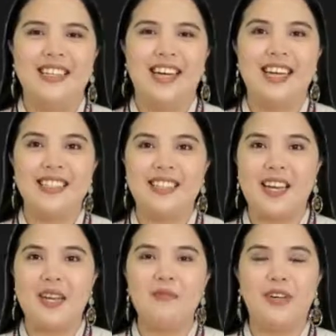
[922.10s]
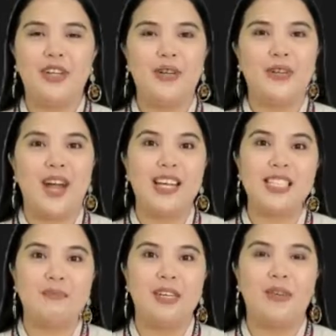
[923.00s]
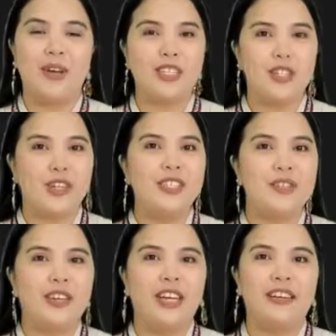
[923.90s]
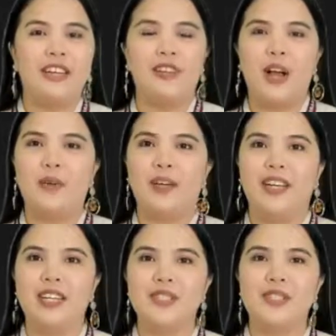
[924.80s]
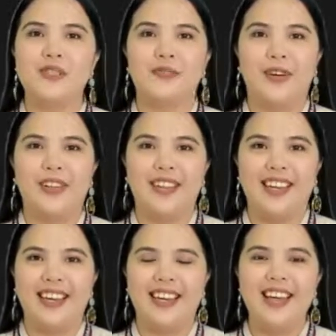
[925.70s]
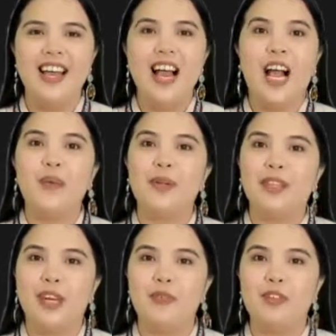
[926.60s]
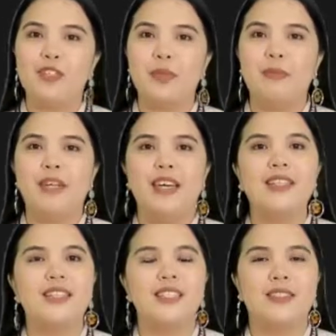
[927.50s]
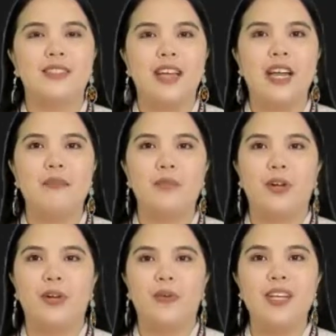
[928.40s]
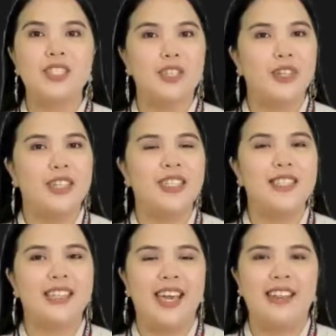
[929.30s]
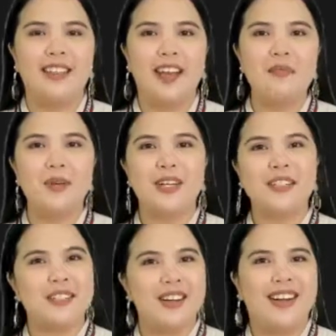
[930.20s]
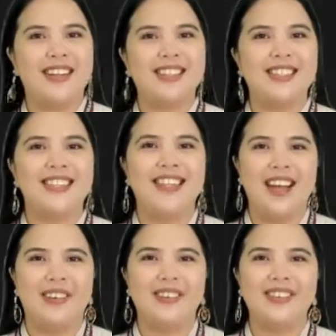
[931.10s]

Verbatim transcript: It's time for you to ask me questions related to our lessons for today. I will give you three minutes to type your questions, and timer starts now.